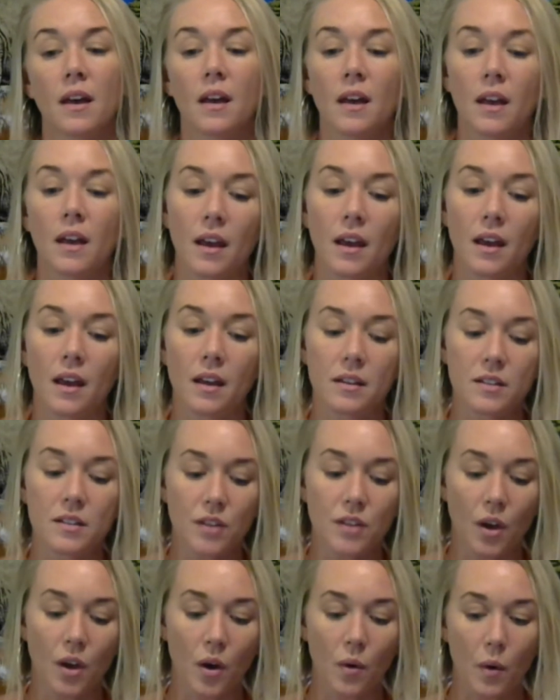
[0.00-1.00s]
And
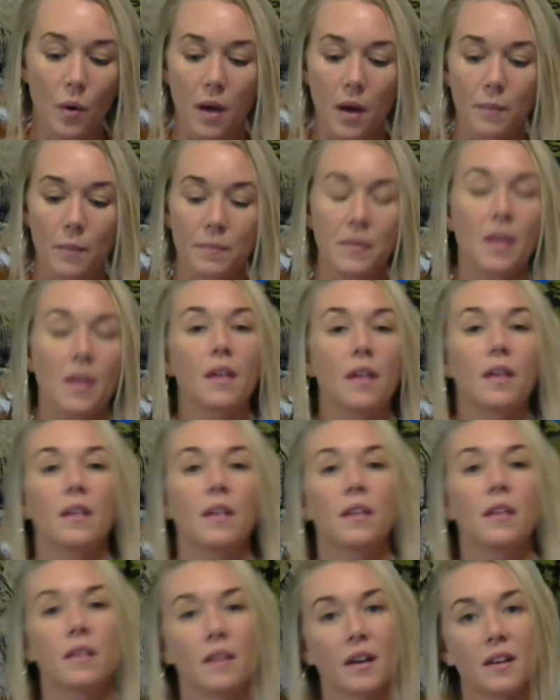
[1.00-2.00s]
so,
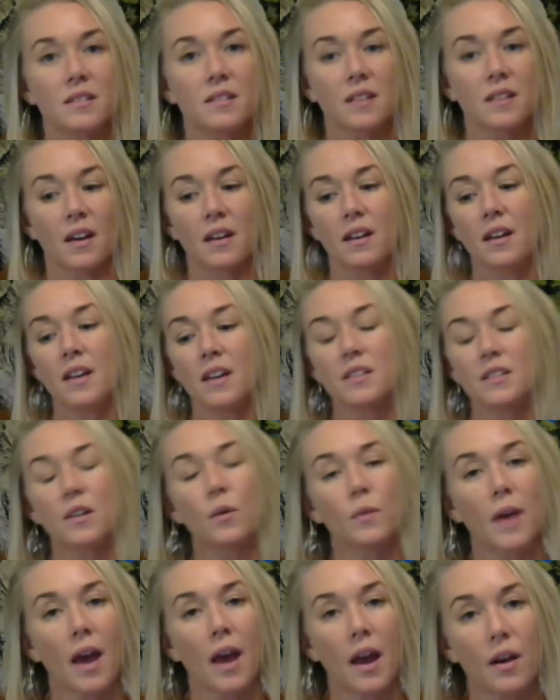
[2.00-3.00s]
like I said, it's
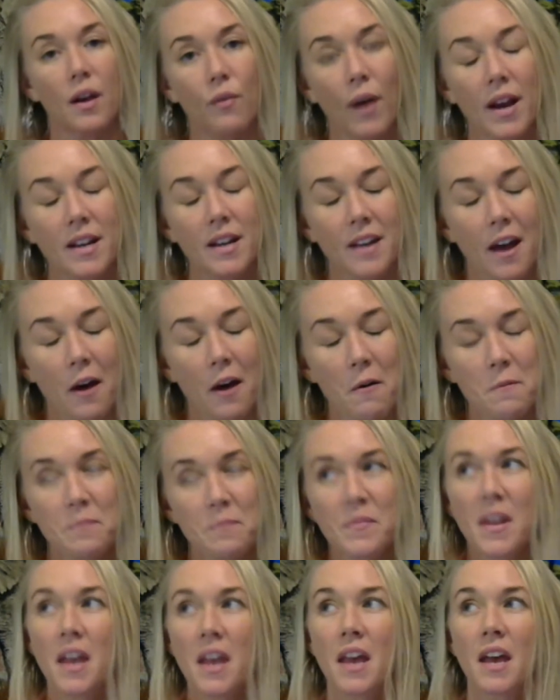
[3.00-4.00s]
okay right now
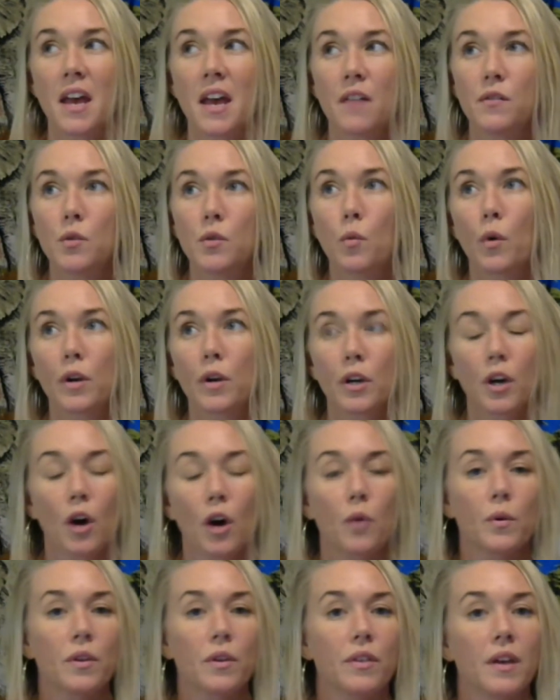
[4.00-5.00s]
if you want to go
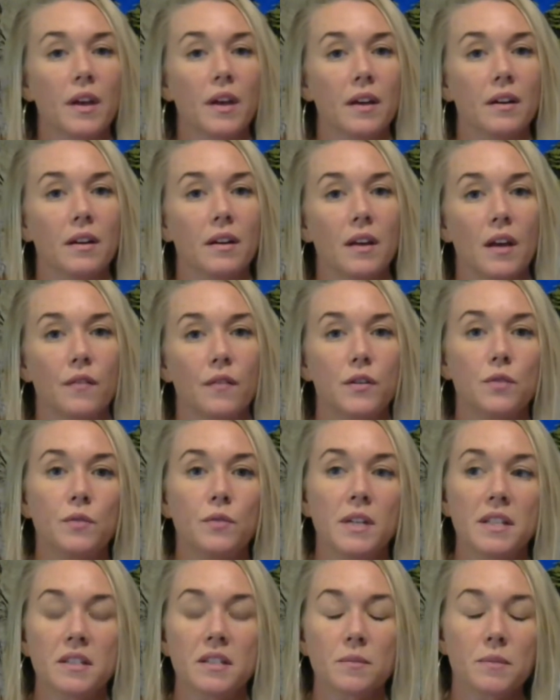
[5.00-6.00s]
within. If you
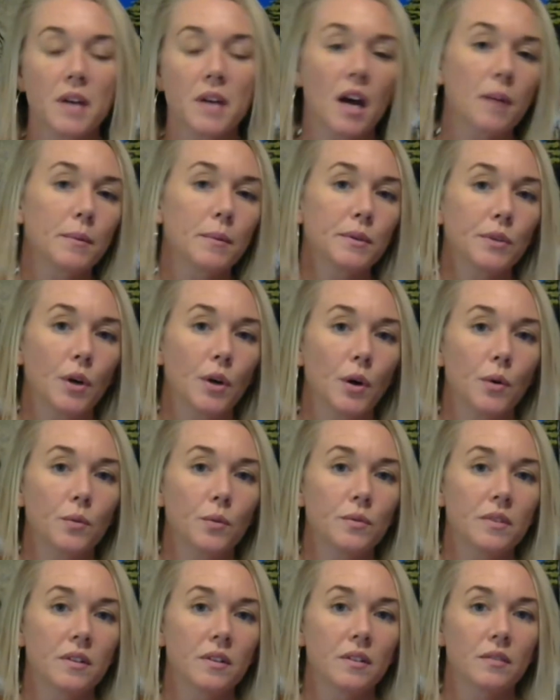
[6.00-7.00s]
need some time
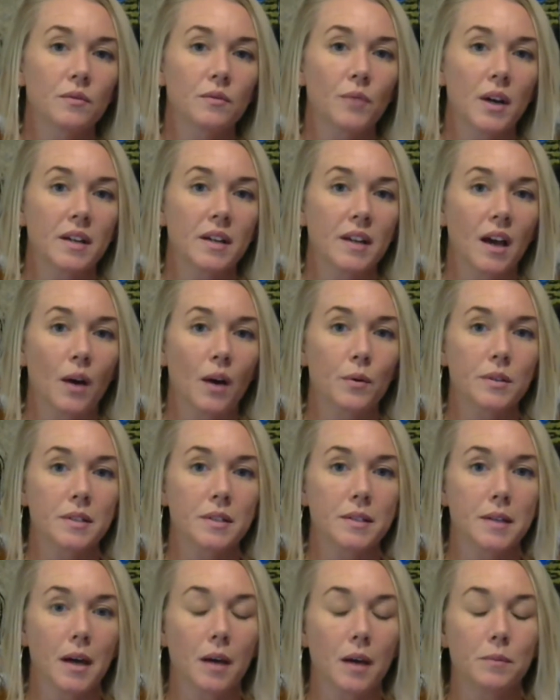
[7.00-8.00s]
alone, right now is the
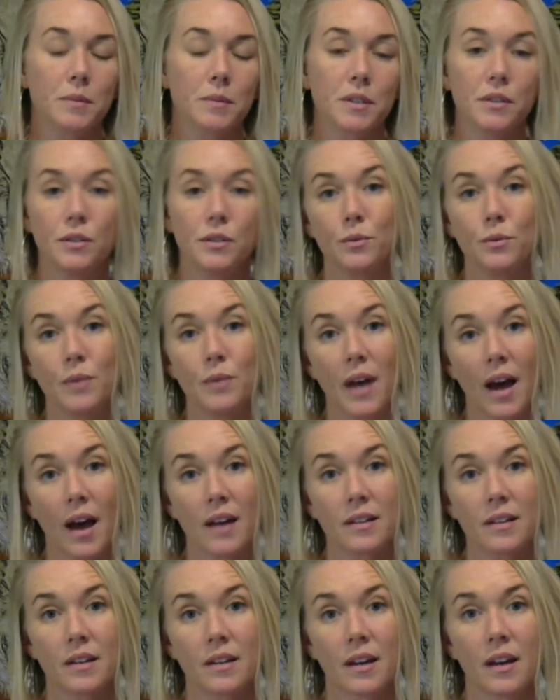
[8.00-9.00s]
time to do
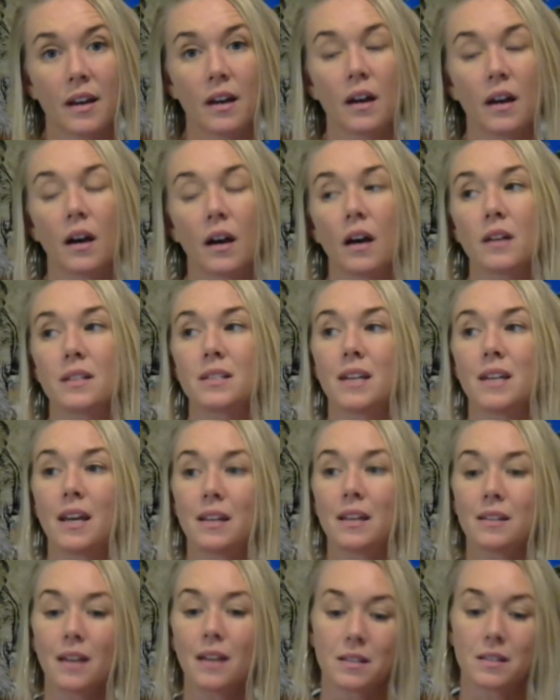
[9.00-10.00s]
that. To
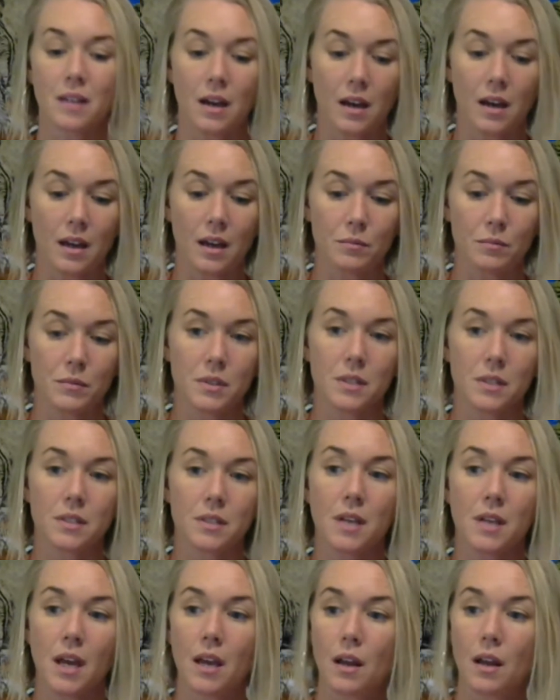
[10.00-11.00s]
take that time to
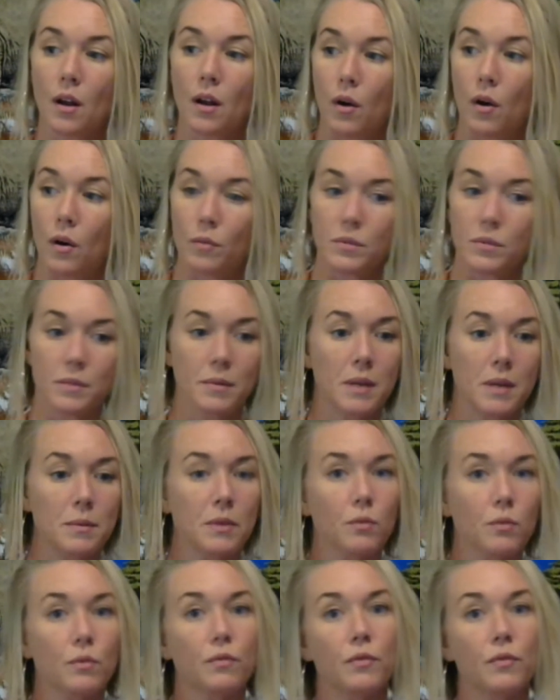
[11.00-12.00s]
stay at home, to maybe
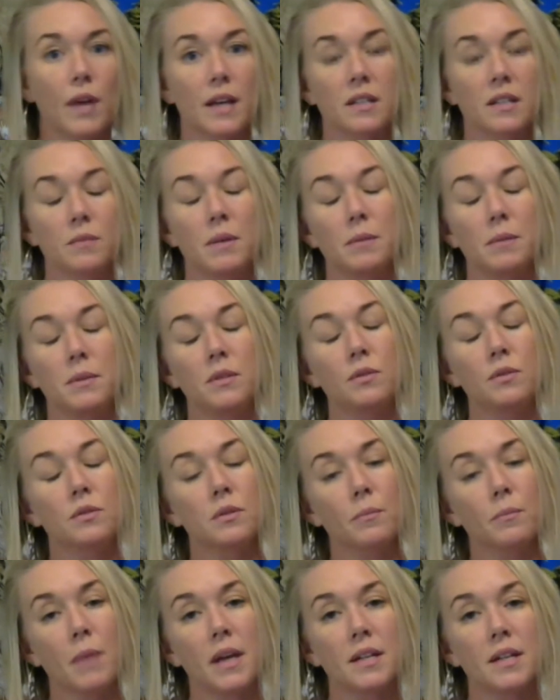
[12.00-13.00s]
reflect, to maybe do
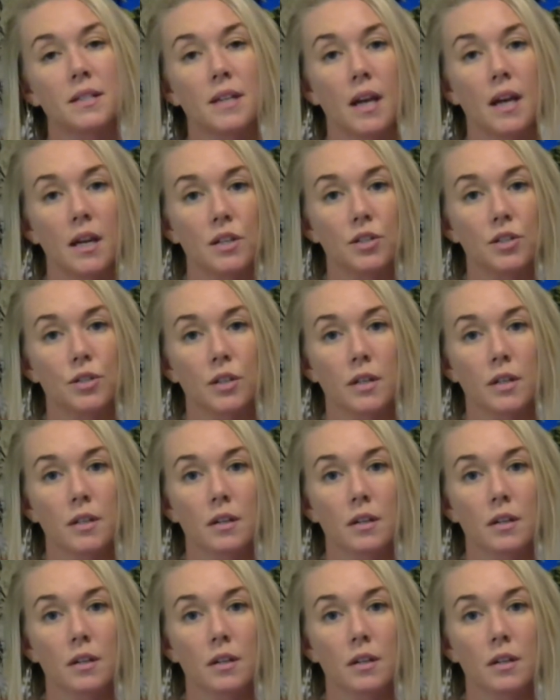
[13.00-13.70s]
some meditation,